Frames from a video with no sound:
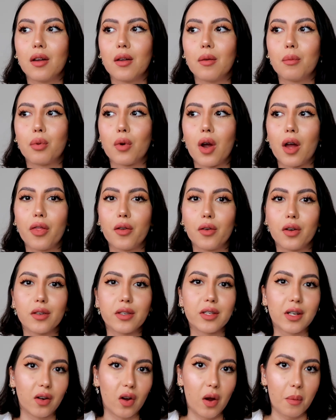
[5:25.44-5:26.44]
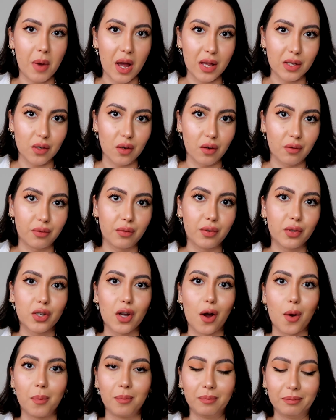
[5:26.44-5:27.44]
Brothers Karamazov.
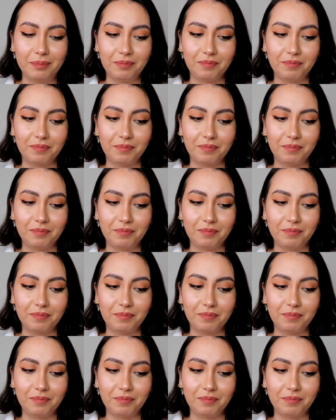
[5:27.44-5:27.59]
So